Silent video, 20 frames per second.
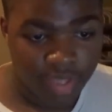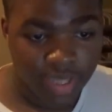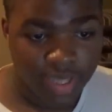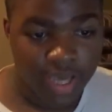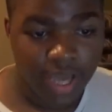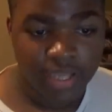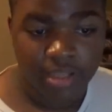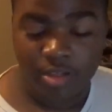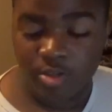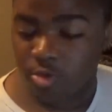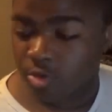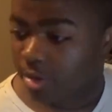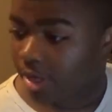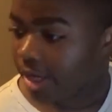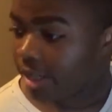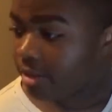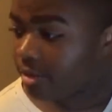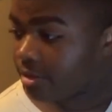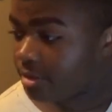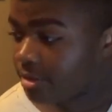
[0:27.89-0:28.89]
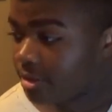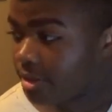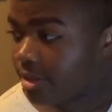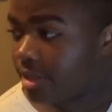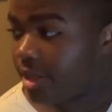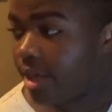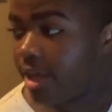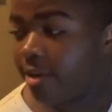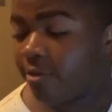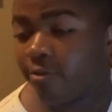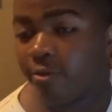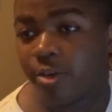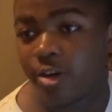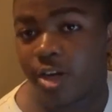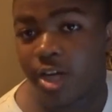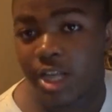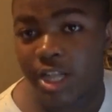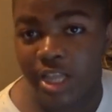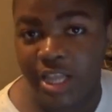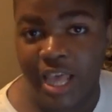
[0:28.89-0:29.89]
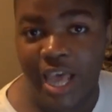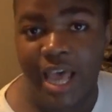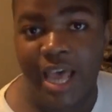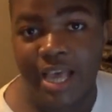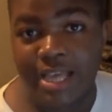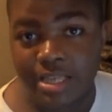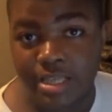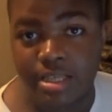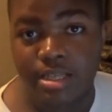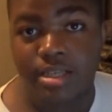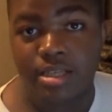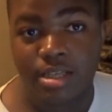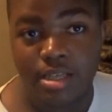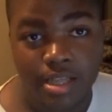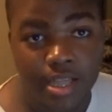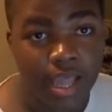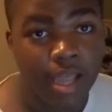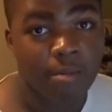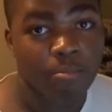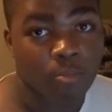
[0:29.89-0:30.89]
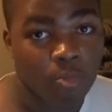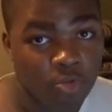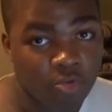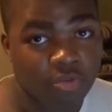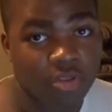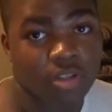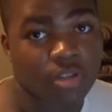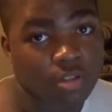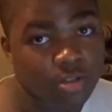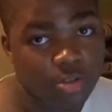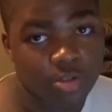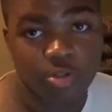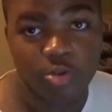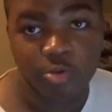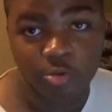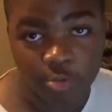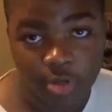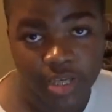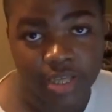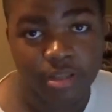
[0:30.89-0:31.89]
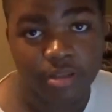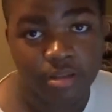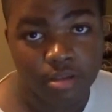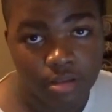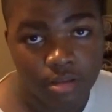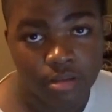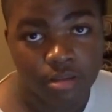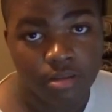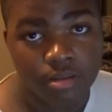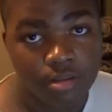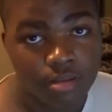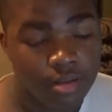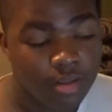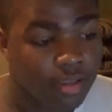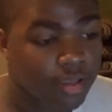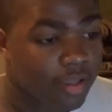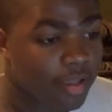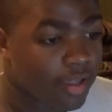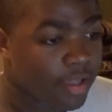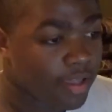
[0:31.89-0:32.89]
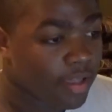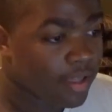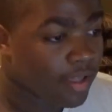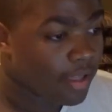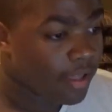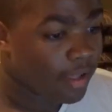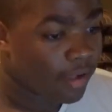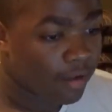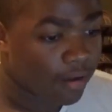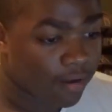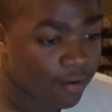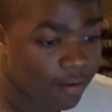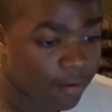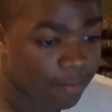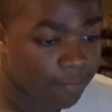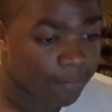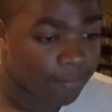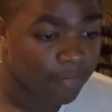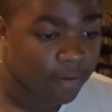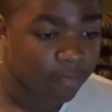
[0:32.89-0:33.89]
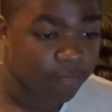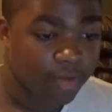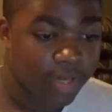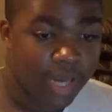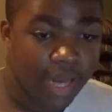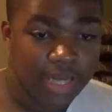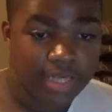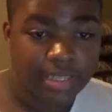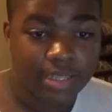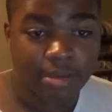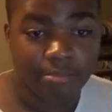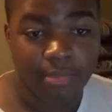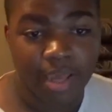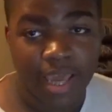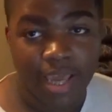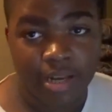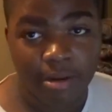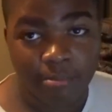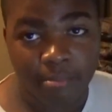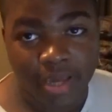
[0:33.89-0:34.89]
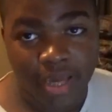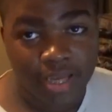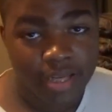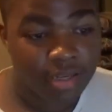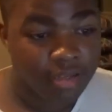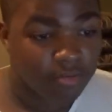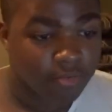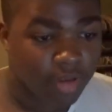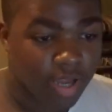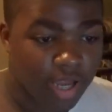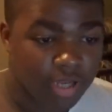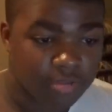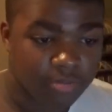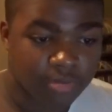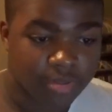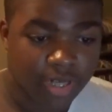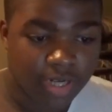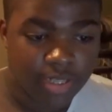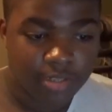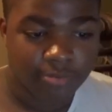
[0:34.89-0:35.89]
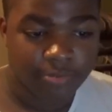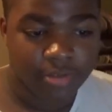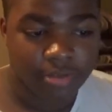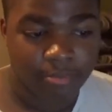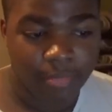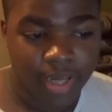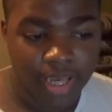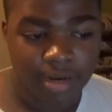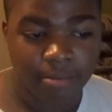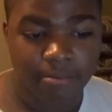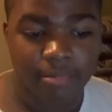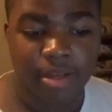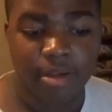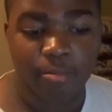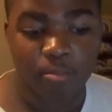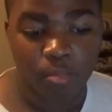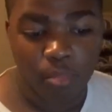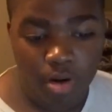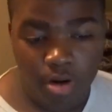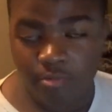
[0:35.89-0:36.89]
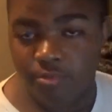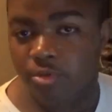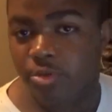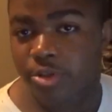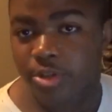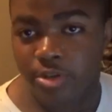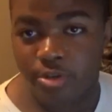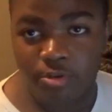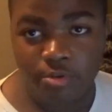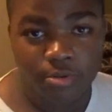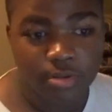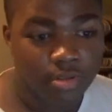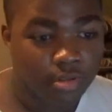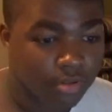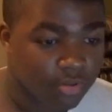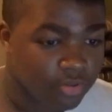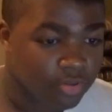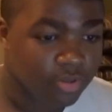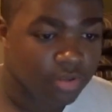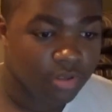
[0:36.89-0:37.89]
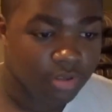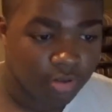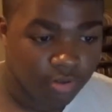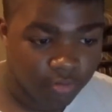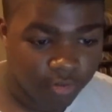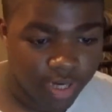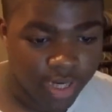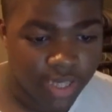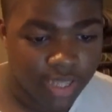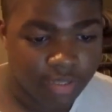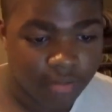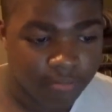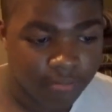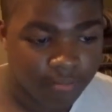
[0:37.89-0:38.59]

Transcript: Got the trailer today for Glass. That movie looks great. We got some trailers for some animated Marvel shows. Those look great.